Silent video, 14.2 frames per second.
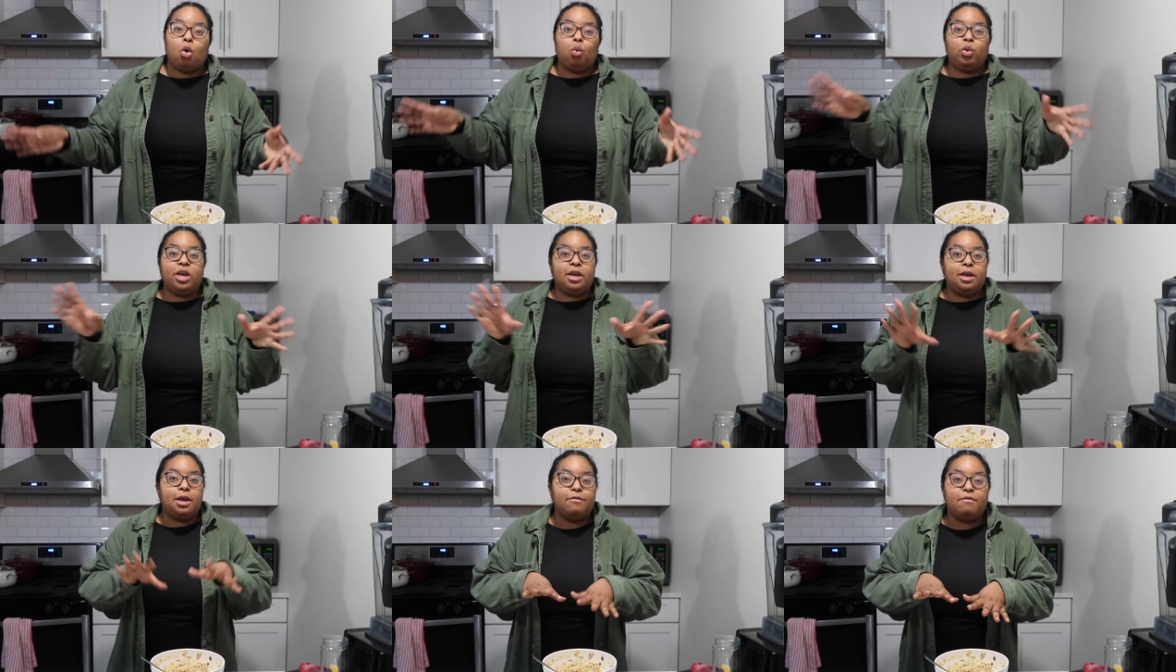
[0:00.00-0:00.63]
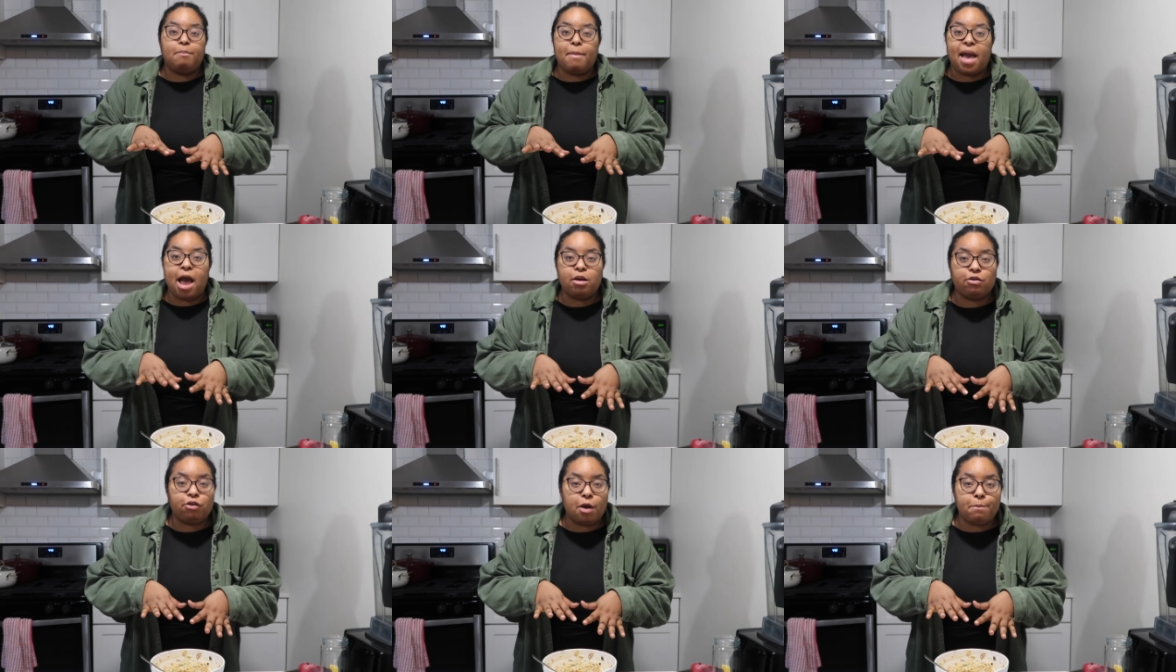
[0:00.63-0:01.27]
we've
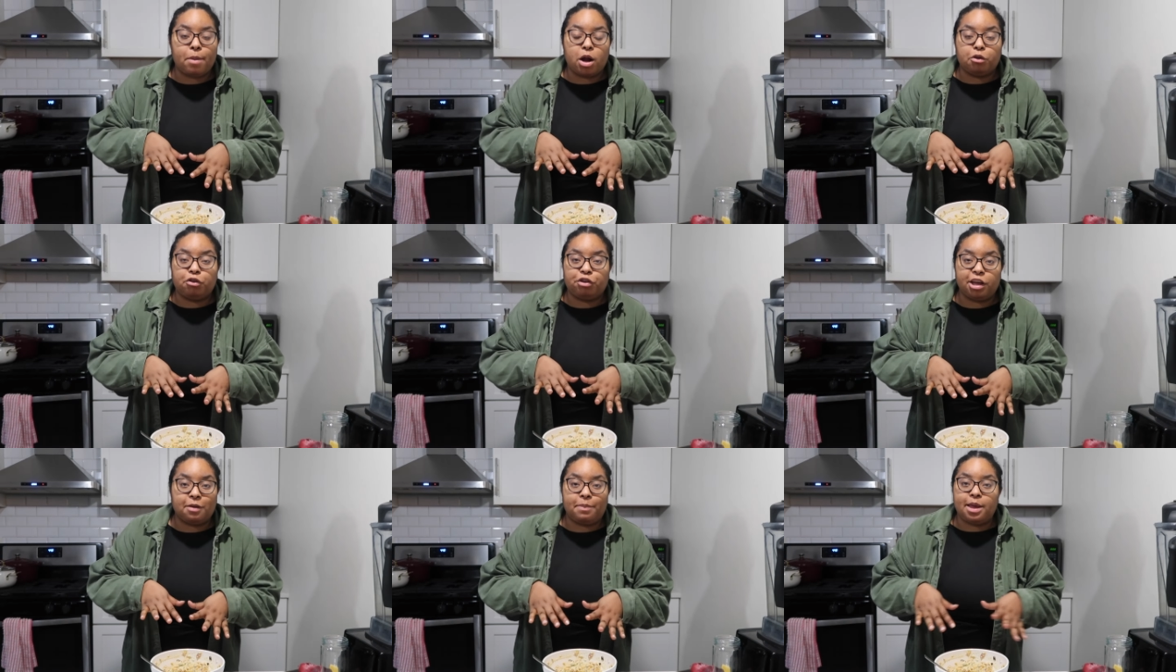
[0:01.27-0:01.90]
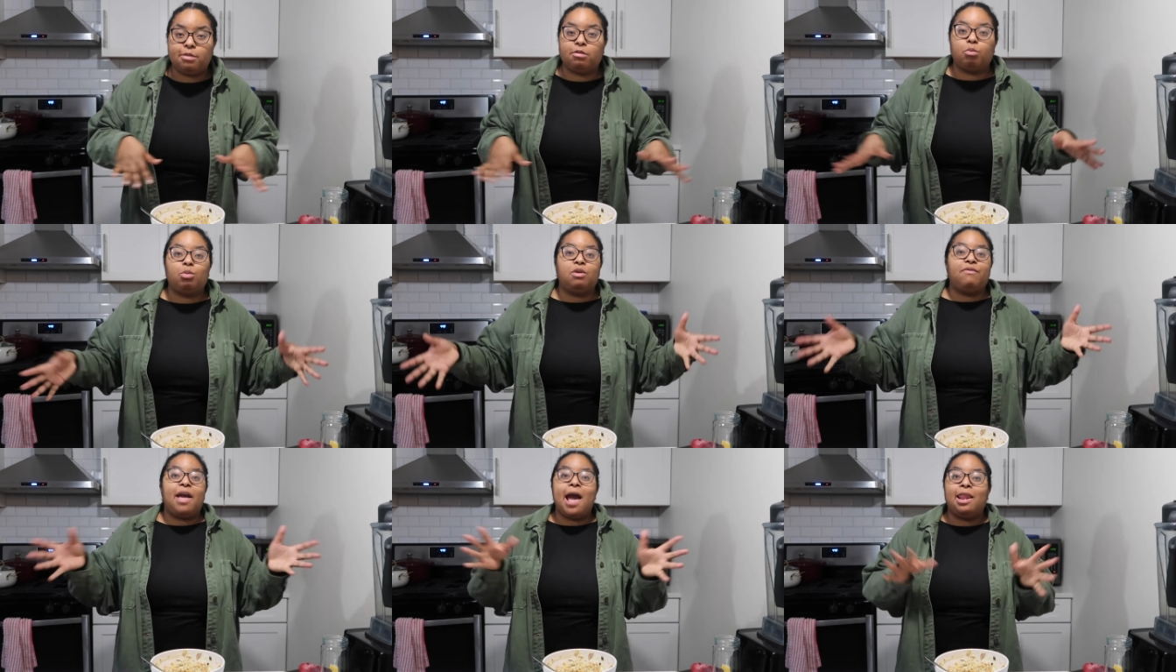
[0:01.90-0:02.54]
mashed up our chickpeas and
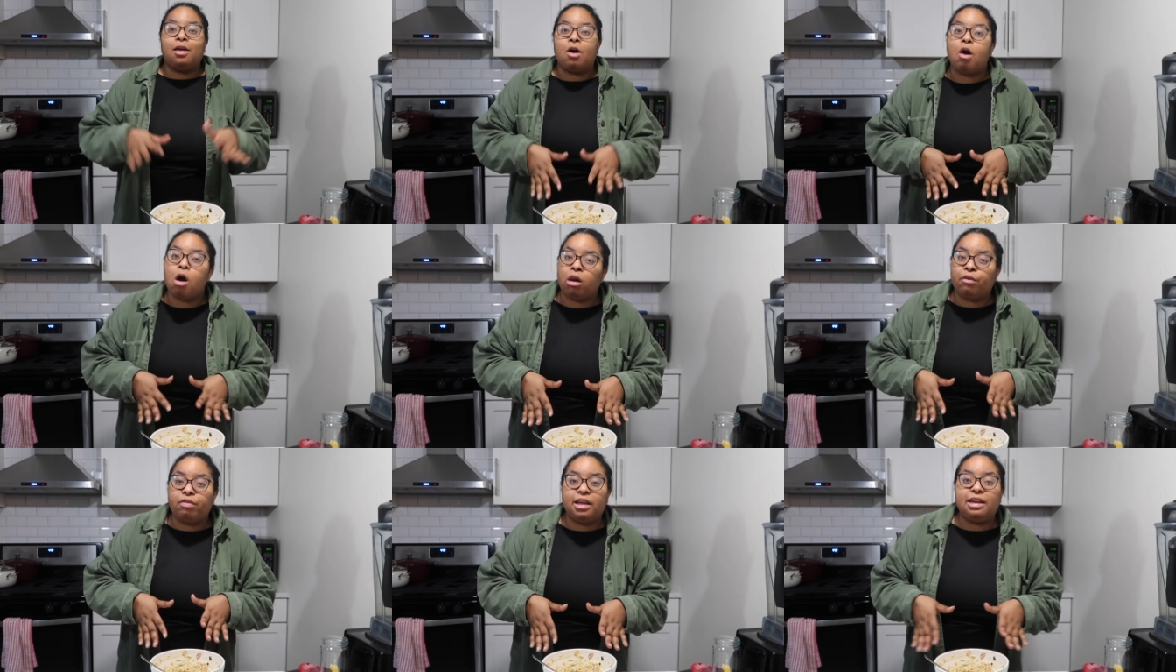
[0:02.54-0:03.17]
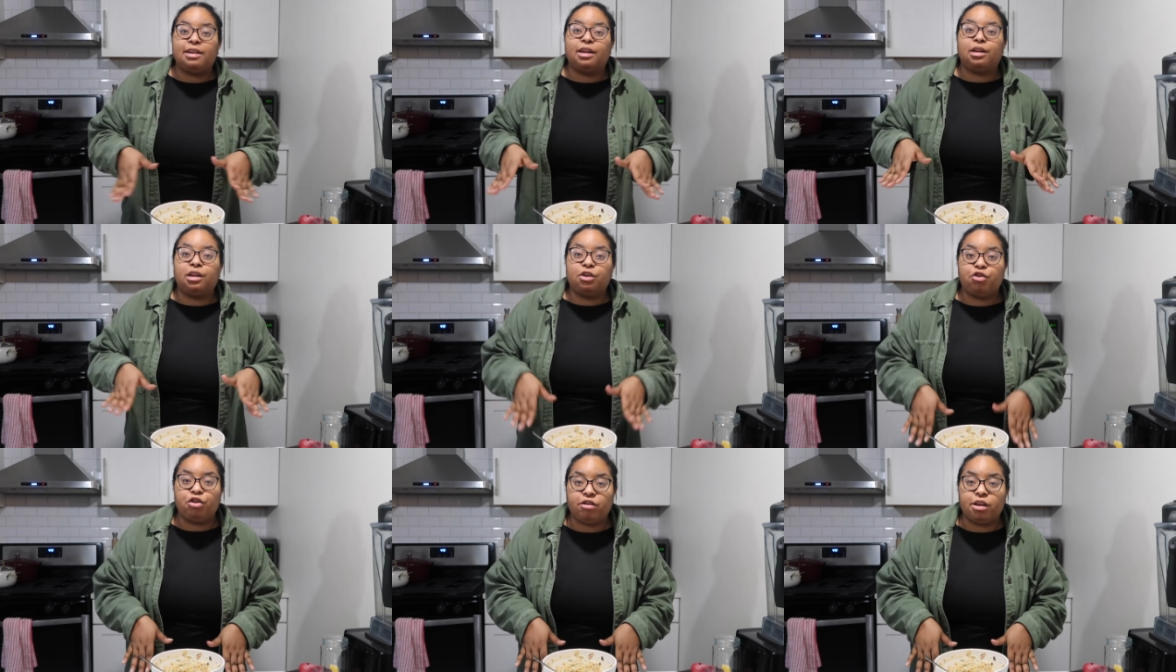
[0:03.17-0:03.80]
we've added all of the
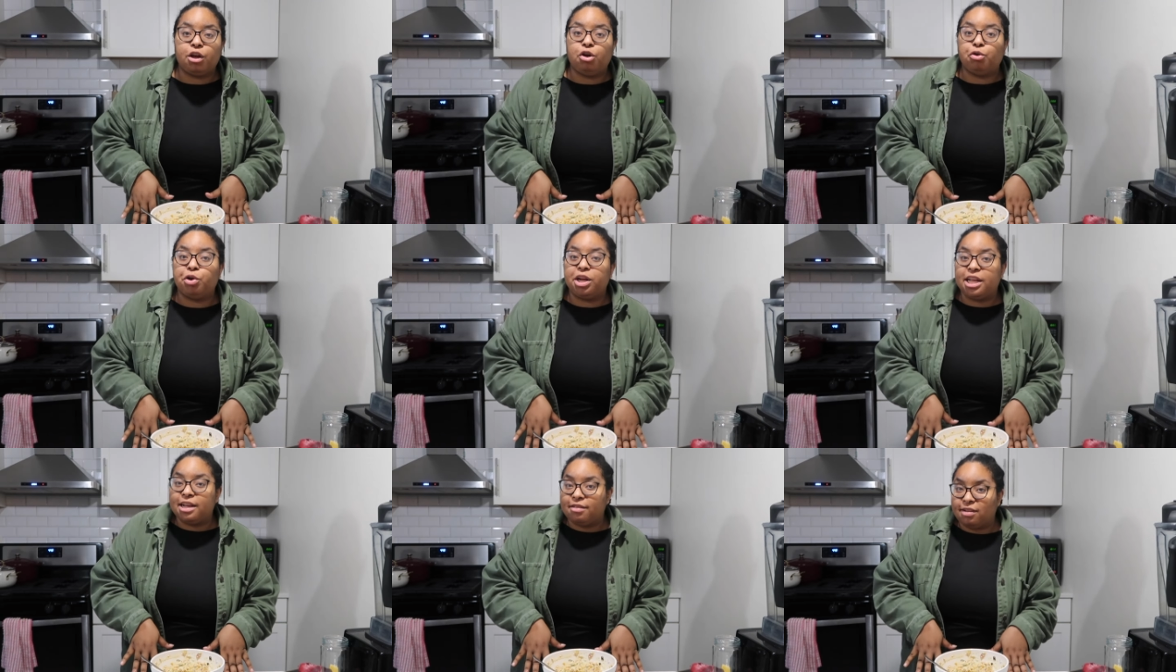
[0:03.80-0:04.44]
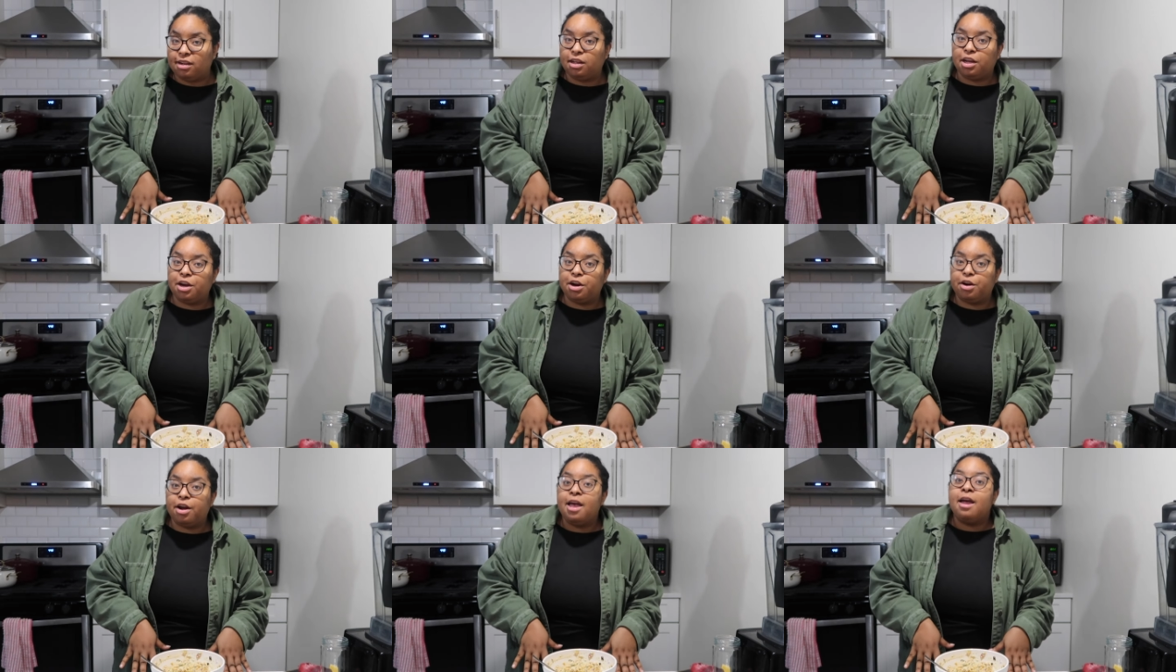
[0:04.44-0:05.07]
delicious ingredients in
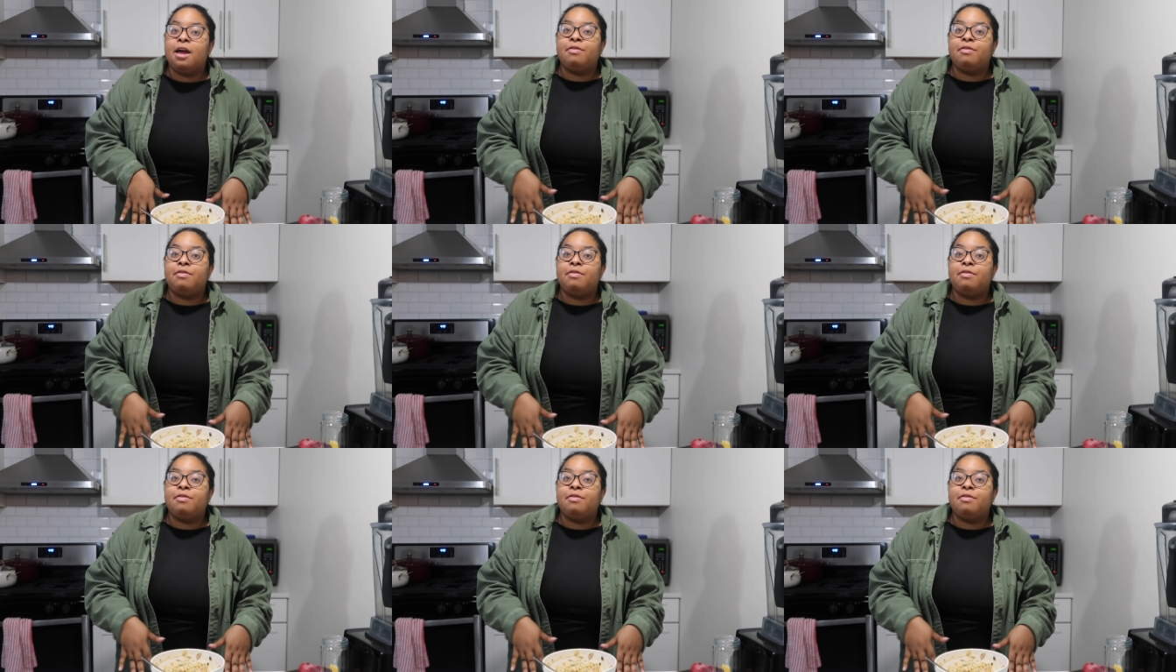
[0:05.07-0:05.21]
here